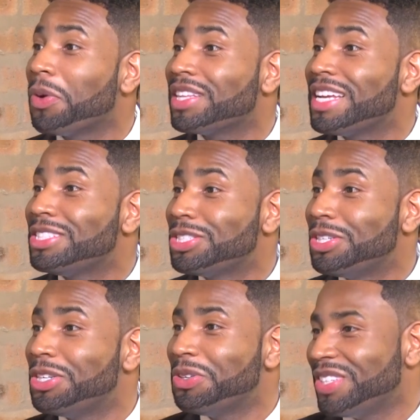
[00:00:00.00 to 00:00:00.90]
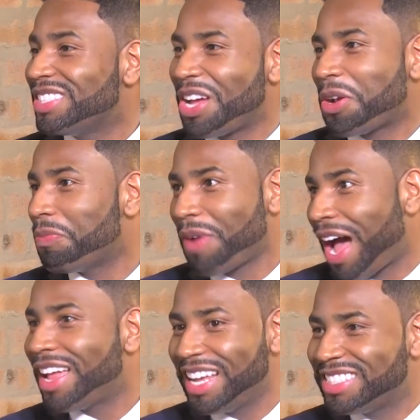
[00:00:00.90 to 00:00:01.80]
what they should do and tell them
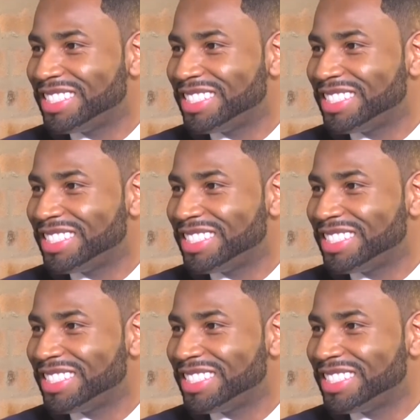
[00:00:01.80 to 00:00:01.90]
how they